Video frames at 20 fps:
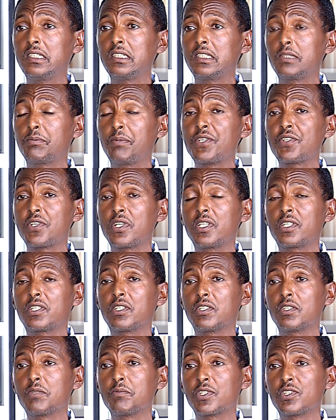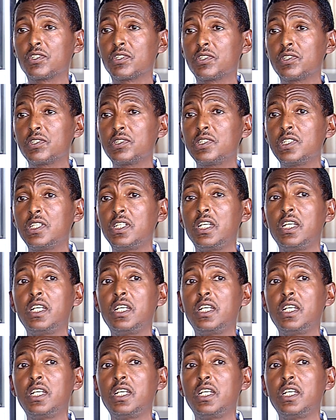special economic zones